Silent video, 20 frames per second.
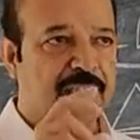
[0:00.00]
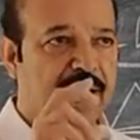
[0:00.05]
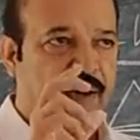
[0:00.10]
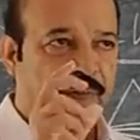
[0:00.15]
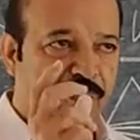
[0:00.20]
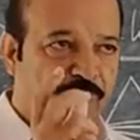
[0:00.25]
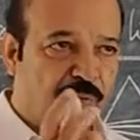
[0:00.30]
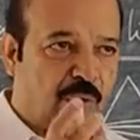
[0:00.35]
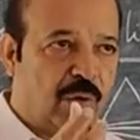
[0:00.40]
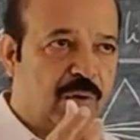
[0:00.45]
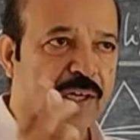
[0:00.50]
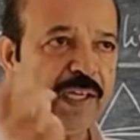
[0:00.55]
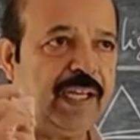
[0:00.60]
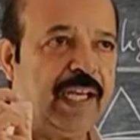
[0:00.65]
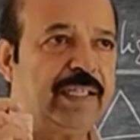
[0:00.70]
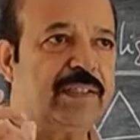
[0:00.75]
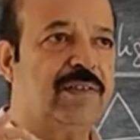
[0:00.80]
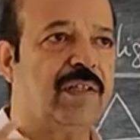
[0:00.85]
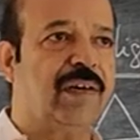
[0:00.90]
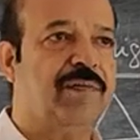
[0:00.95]
the focal
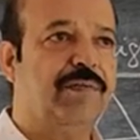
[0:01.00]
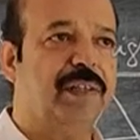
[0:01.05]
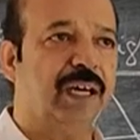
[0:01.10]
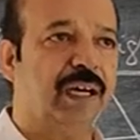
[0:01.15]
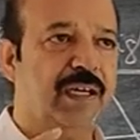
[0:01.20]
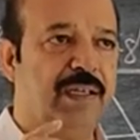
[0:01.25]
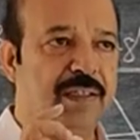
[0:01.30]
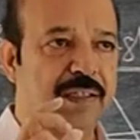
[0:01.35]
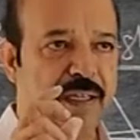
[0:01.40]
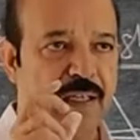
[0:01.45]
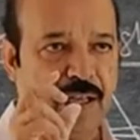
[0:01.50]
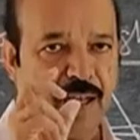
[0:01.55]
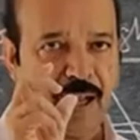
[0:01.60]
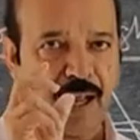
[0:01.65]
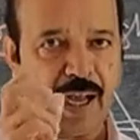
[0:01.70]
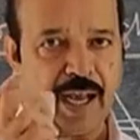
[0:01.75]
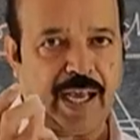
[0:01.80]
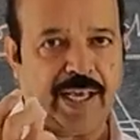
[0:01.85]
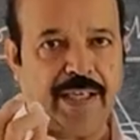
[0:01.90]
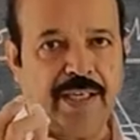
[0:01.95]
length of the
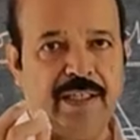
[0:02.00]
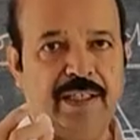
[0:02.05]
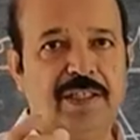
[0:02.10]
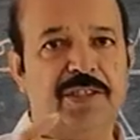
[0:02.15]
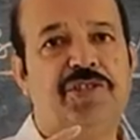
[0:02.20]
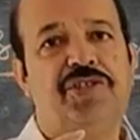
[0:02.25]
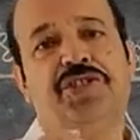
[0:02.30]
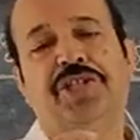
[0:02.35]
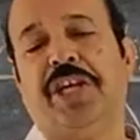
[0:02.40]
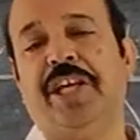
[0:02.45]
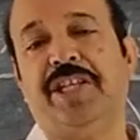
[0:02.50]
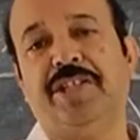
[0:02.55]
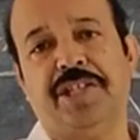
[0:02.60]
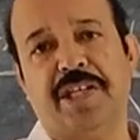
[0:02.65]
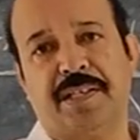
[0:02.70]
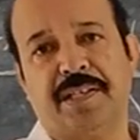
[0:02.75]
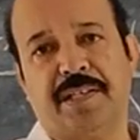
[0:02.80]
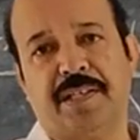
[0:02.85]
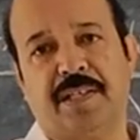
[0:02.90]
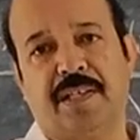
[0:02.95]
eye
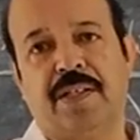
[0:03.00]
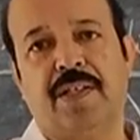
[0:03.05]
changes.